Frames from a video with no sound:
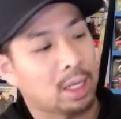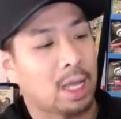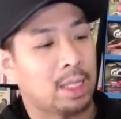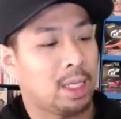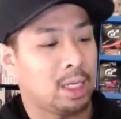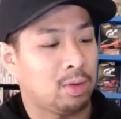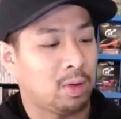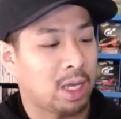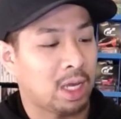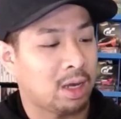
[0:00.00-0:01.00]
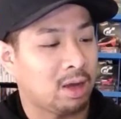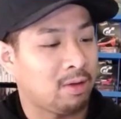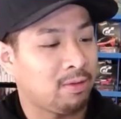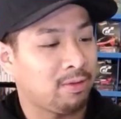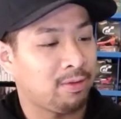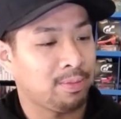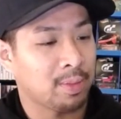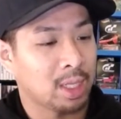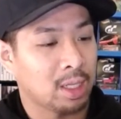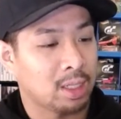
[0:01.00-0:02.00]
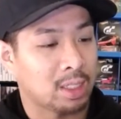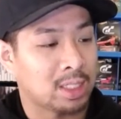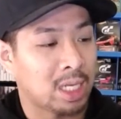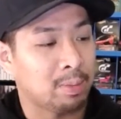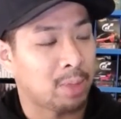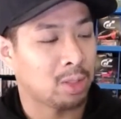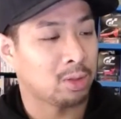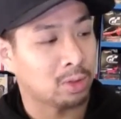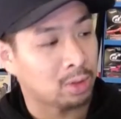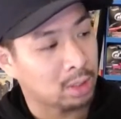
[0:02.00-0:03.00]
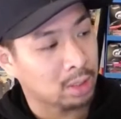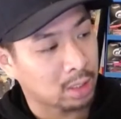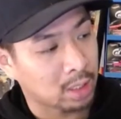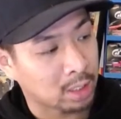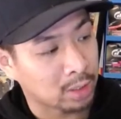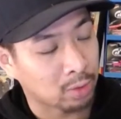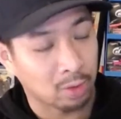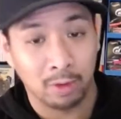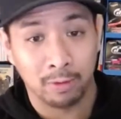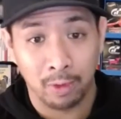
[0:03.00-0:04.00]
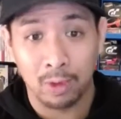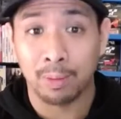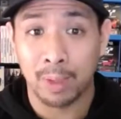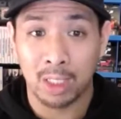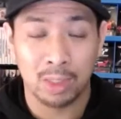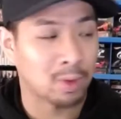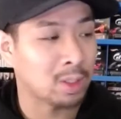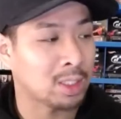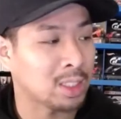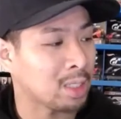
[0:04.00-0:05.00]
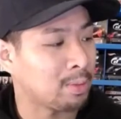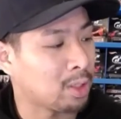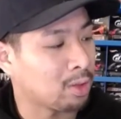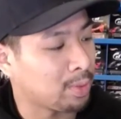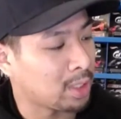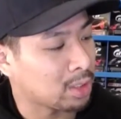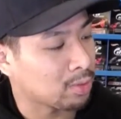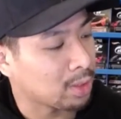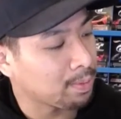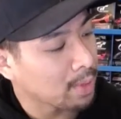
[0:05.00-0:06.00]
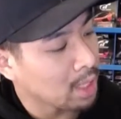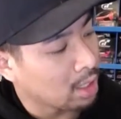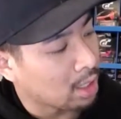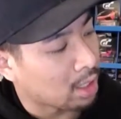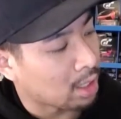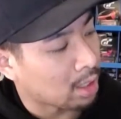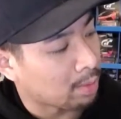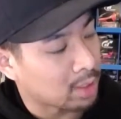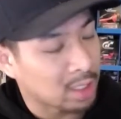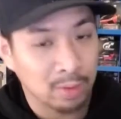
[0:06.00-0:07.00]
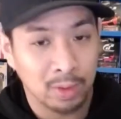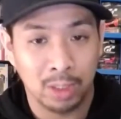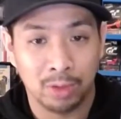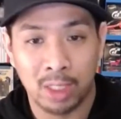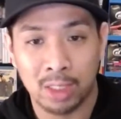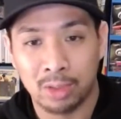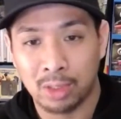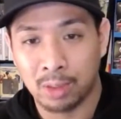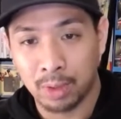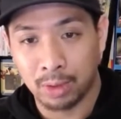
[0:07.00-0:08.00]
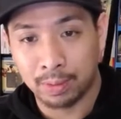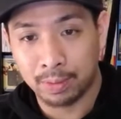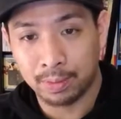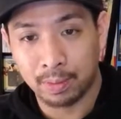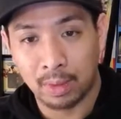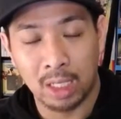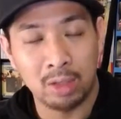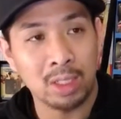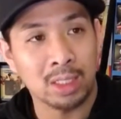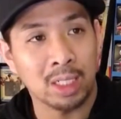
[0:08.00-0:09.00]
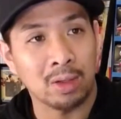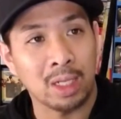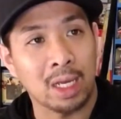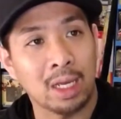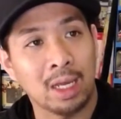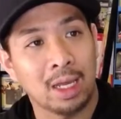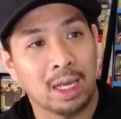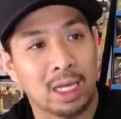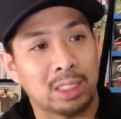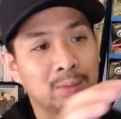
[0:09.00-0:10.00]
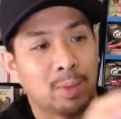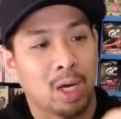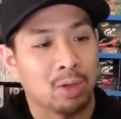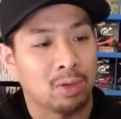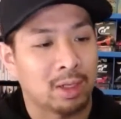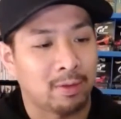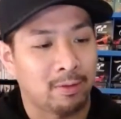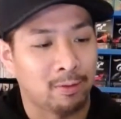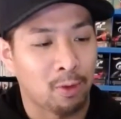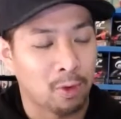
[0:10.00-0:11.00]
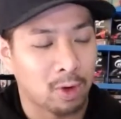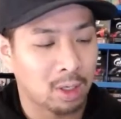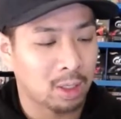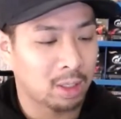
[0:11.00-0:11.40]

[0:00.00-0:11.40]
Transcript: And then you have the same model controller for the PS1, the second model PS1, but this one's a translucent blue, and you can tell that it's modeled for